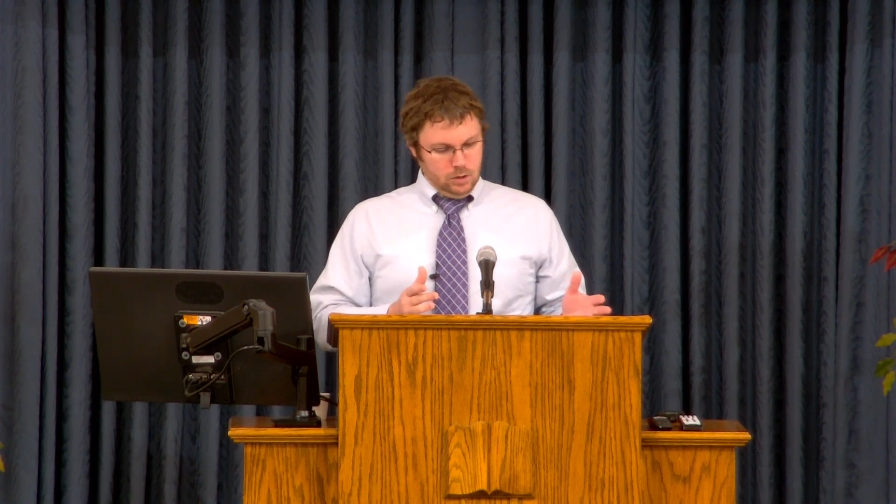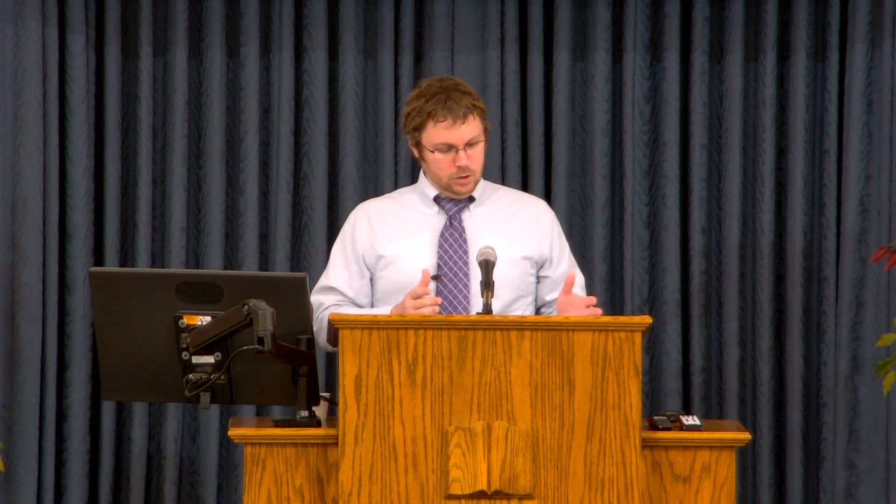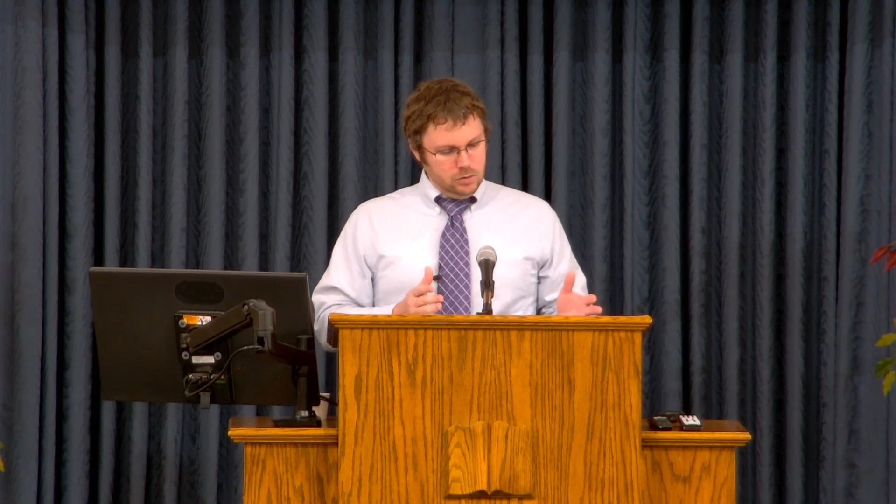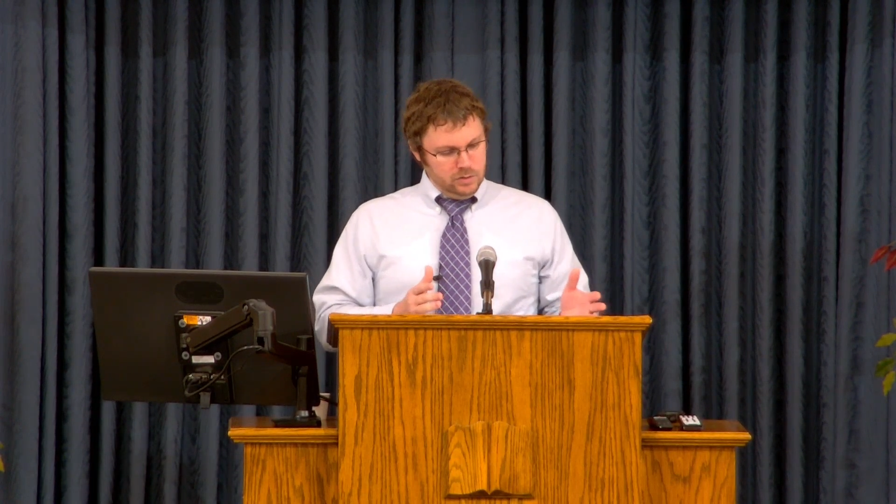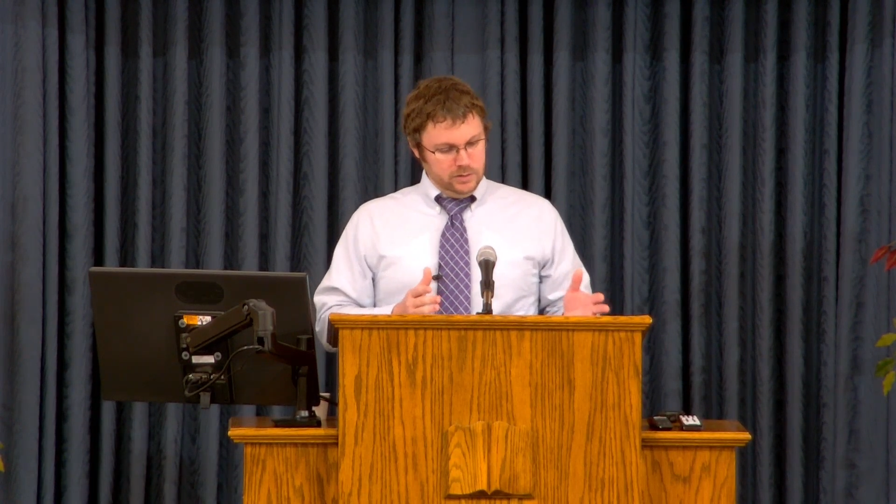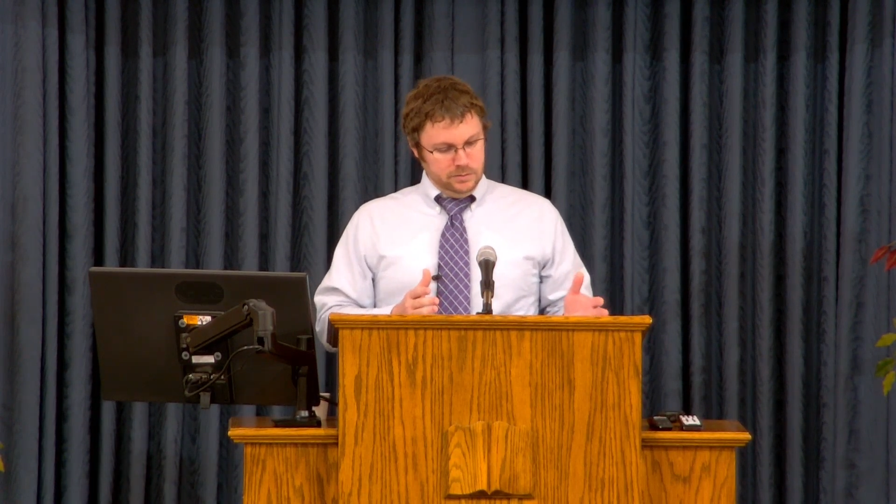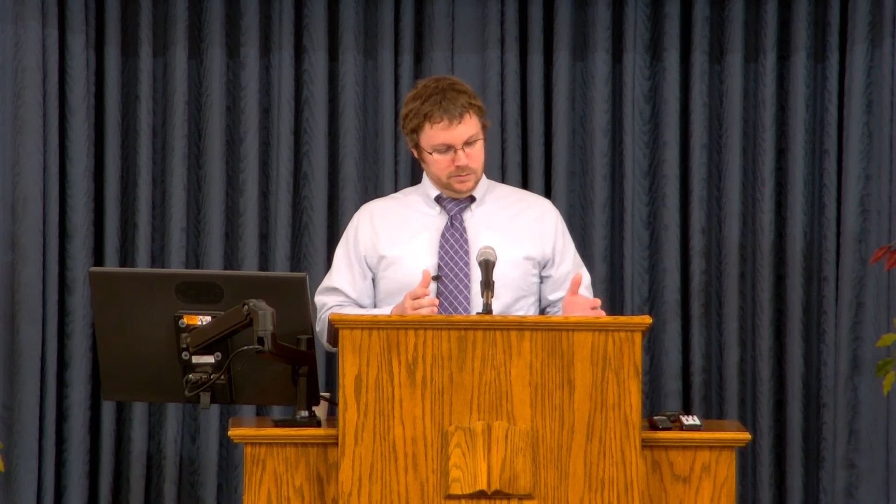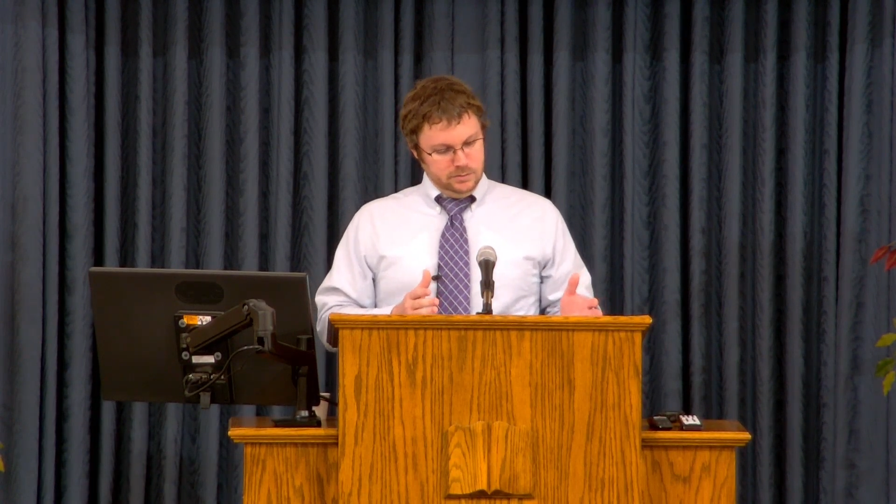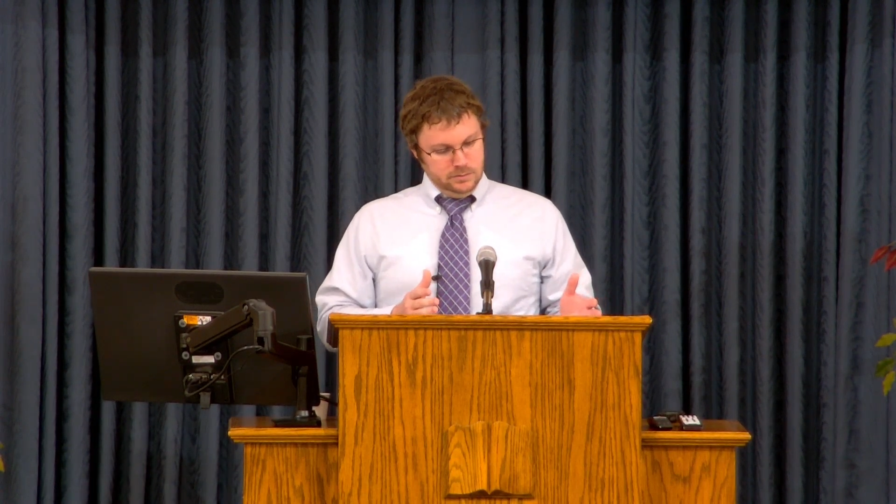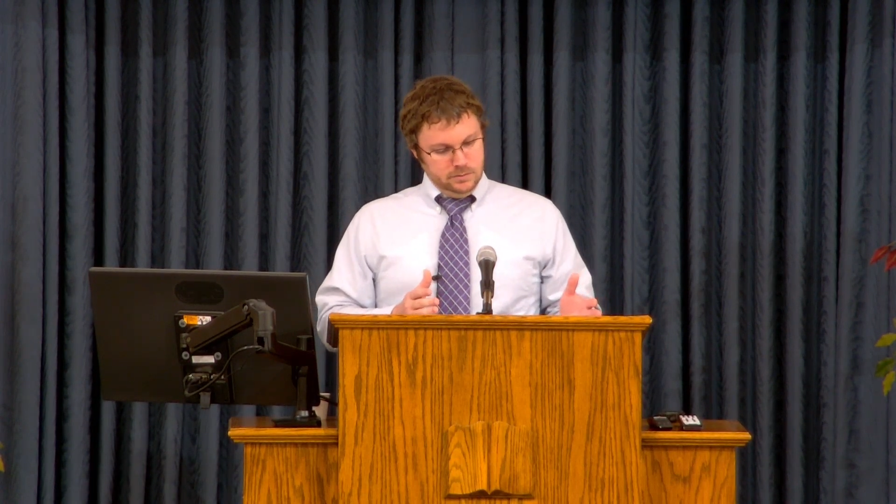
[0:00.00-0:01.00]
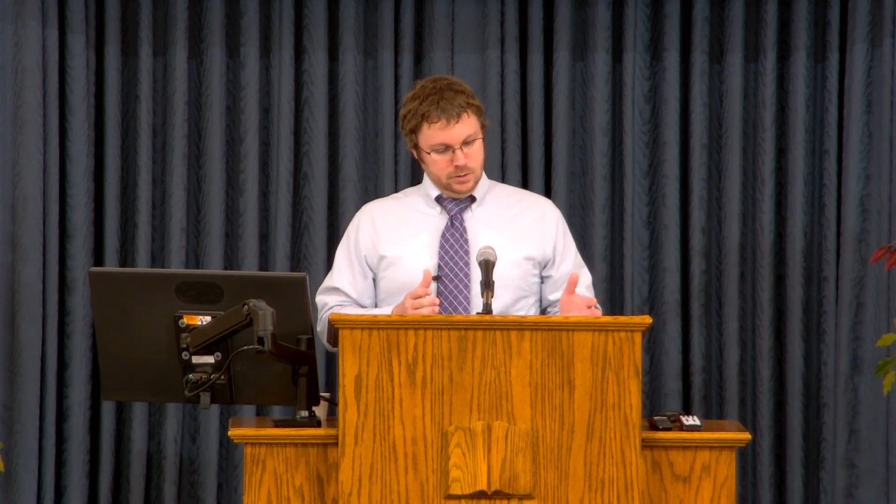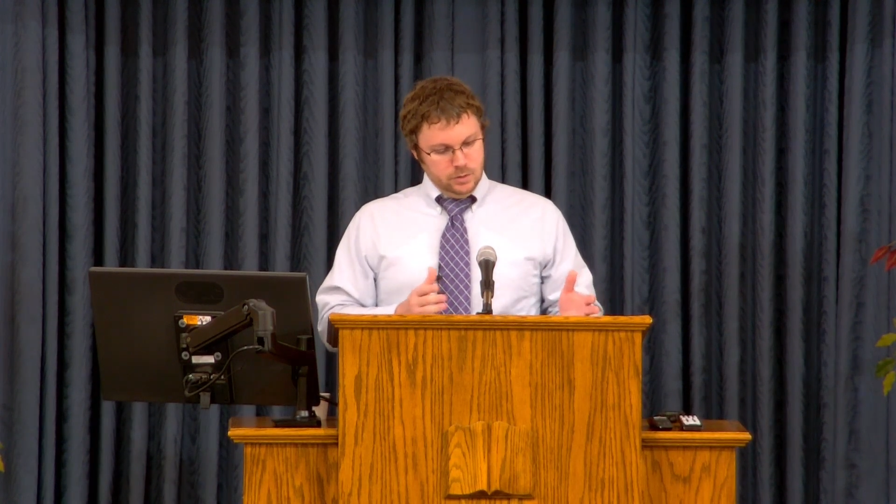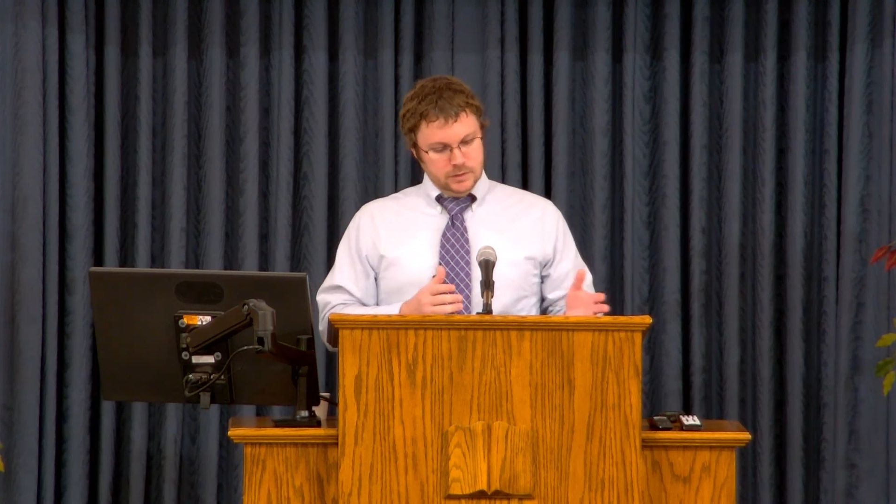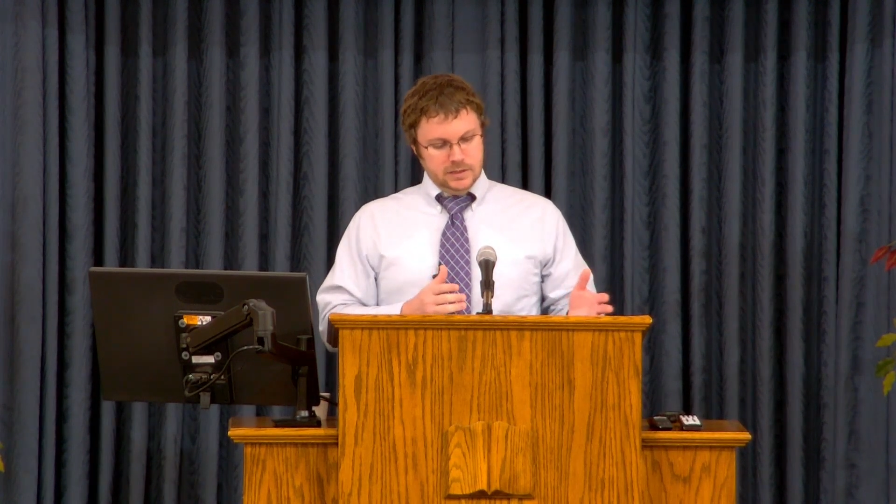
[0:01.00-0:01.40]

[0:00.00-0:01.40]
who, who is this